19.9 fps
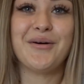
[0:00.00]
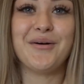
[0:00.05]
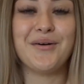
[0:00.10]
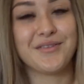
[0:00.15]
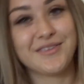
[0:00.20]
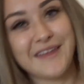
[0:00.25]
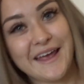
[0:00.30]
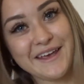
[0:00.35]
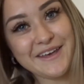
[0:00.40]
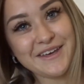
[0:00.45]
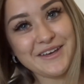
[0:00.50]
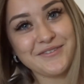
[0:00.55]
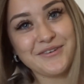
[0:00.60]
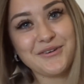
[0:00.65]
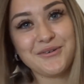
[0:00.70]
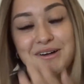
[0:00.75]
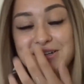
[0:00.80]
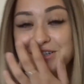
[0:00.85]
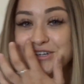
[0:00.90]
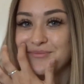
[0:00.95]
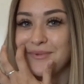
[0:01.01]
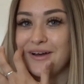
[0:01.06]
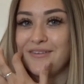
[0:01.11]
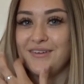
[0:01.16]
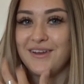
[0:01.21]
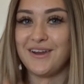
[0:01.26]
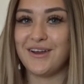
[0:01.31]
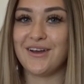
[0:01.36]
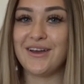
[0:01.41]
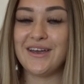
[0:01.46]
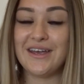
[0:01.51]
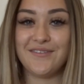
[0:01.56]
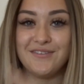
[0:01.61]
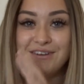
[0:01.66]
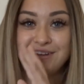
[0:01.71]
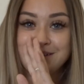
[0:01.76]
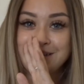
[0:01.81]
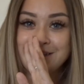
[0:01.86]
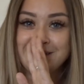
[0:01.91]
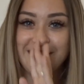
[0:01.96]
Well, thank you for watching my video. If
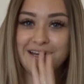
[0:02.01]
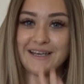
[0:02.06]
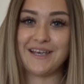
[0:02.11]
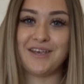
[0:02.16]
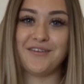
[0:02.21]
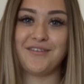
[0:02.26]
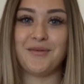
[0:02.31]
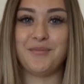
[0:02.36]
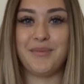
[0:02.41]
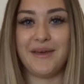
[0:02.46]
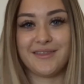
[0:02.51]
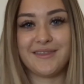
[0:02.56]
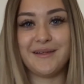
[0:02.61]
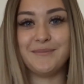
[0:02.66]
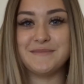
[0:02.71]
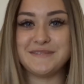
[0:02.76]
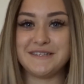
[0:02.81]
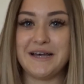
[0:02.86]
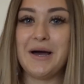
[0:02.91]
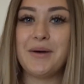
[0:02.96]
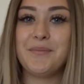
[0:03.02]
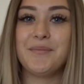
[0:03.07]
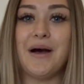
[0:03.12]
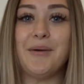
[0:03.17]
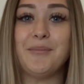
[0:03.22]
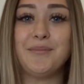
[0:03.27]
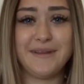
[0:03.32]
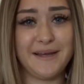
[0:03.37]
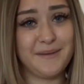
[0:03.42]
you did like it, give it a big thumbs up.